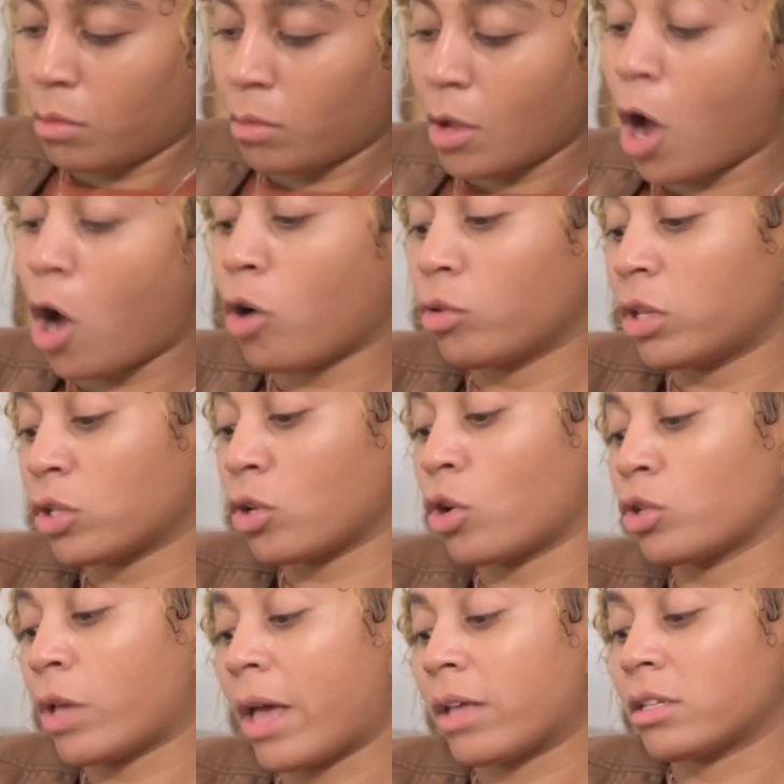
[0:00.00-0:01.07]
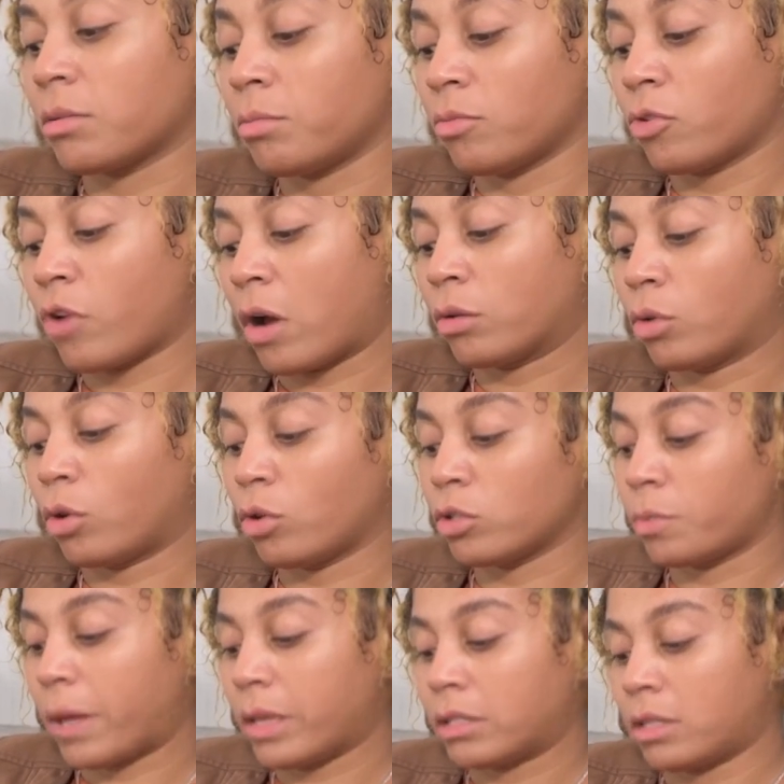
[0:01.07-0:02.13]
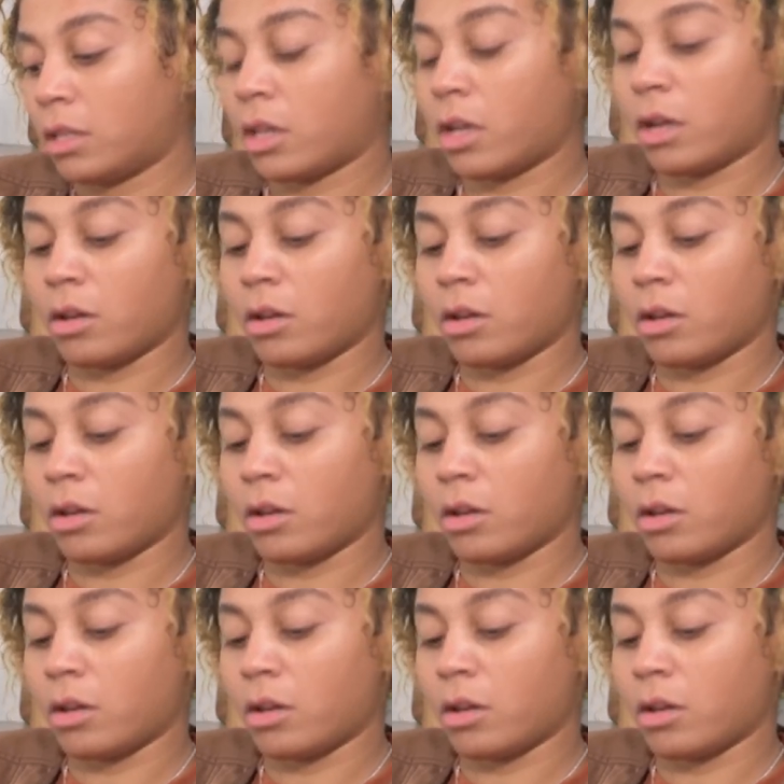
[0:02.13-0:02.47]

Oh, this also has some ground allspice in there.